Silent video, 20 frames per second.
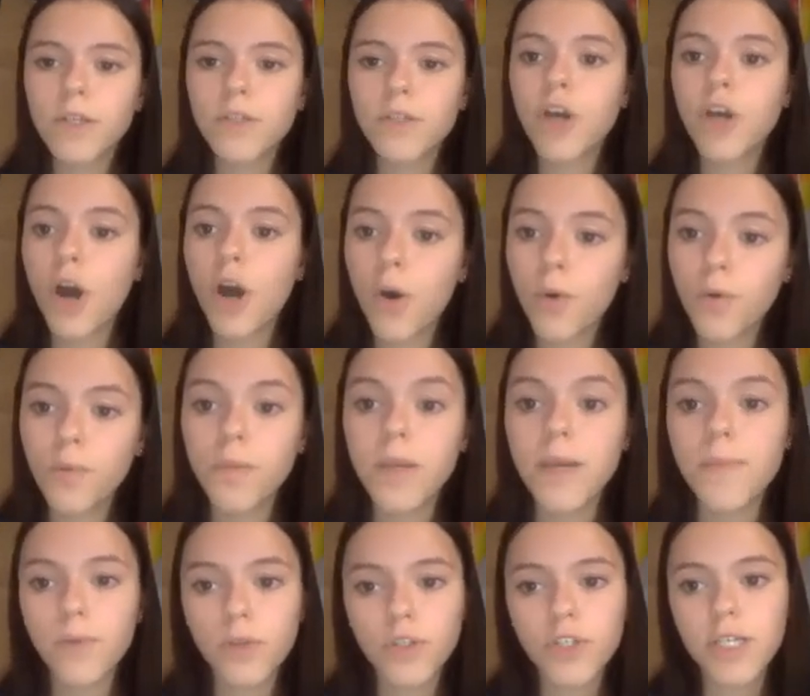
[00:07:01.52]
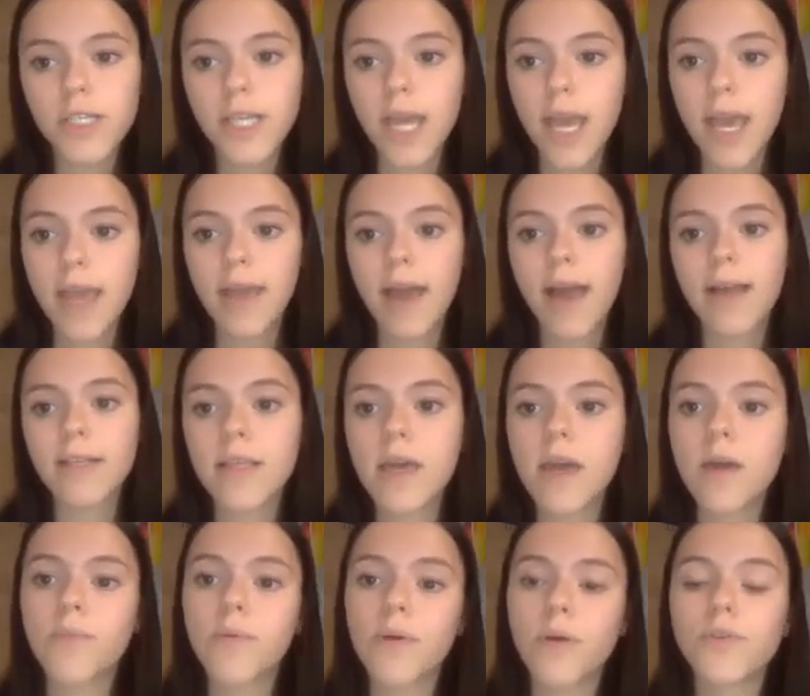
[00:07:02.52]
tone people should take as they
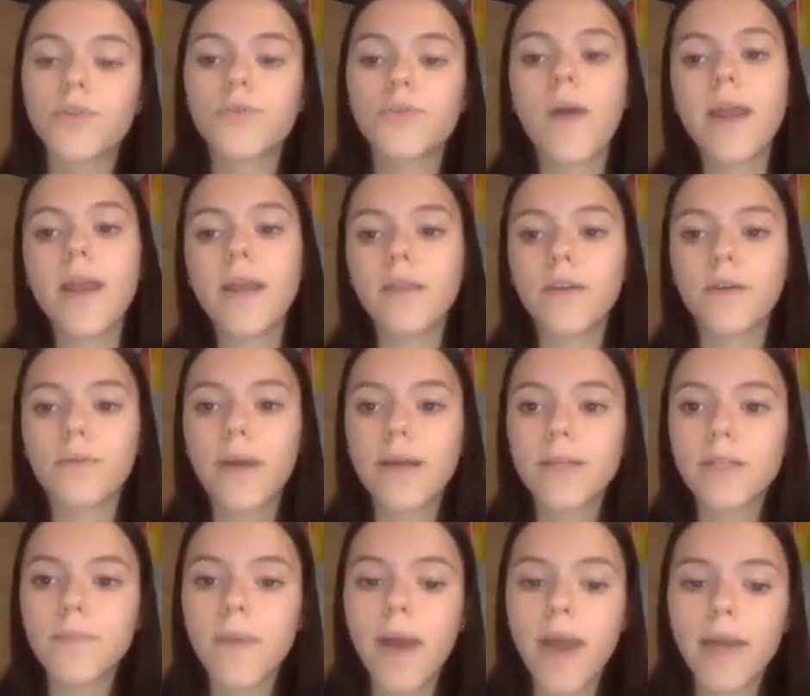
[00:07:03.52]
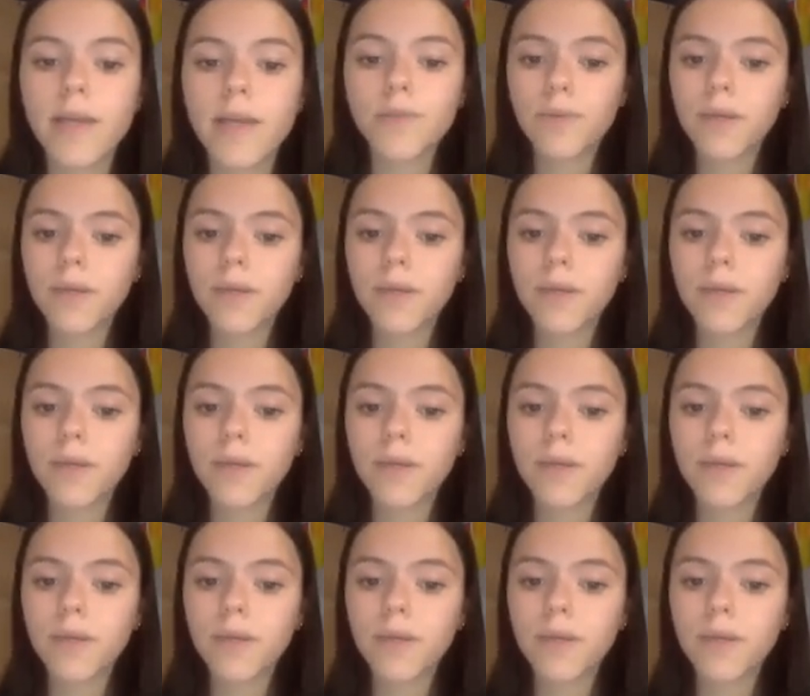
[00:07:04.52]
approach writing their resume is